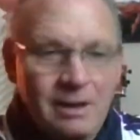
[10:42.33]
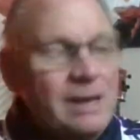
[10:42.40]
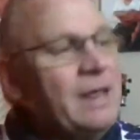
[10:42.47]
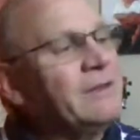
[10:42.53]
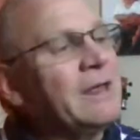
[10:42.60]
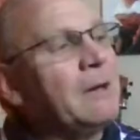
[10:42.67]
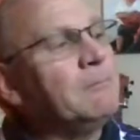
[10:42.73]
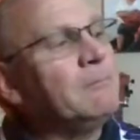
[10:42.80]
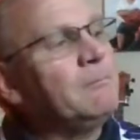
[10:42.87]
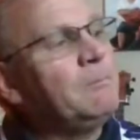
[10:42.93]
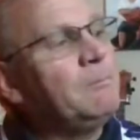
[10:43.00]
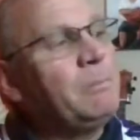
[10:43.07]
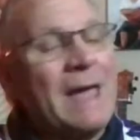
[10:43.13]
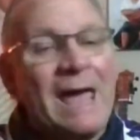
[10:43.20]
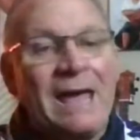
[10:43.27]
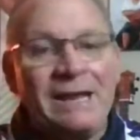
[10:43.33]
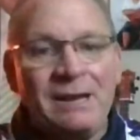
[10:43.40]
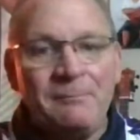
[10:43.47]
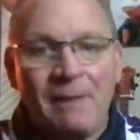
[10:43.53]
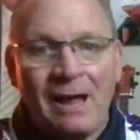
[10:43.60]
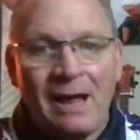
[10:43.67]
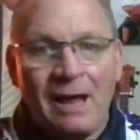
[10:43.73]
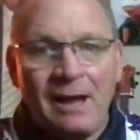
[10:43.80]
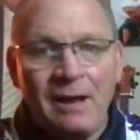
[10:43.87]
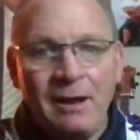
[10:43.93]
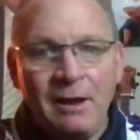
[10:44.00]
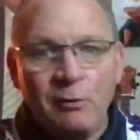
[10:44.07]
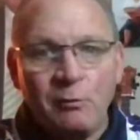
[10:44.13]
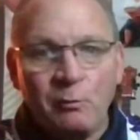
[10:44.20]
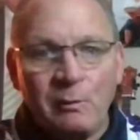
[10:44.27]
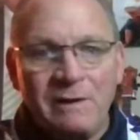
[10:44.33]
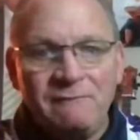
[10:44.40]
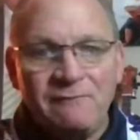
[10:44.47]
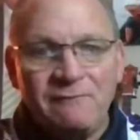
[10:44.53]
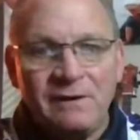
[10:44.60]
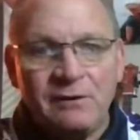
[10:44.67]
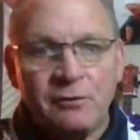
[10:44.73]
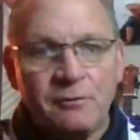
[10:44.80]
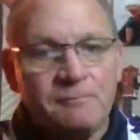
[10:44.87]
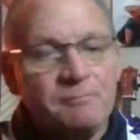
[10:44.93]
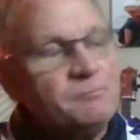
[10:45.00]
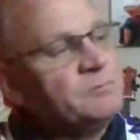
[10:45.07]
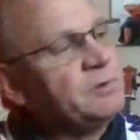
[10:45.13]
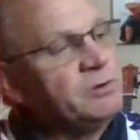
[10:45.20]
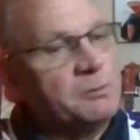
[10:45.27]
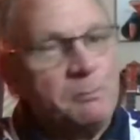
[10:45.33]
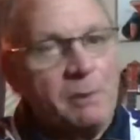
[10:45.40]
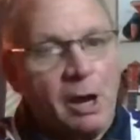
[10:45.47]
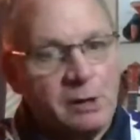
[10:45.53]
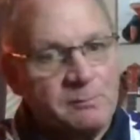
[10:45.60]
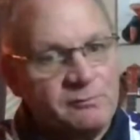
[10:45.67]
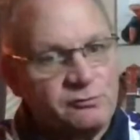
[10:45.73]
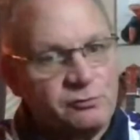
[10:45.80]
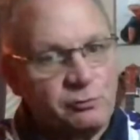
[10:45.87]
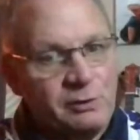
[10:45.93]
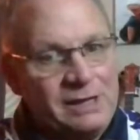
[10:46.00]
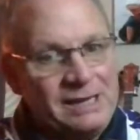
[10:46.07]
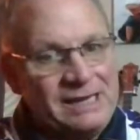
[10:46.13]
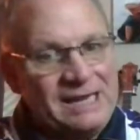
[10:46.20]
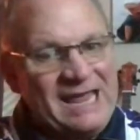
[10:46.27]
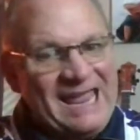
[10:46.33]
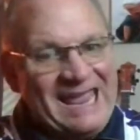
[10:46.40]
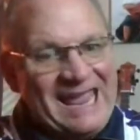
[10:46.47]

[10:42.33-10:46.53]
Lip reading: is I'm adding my ring finger to the bottom string,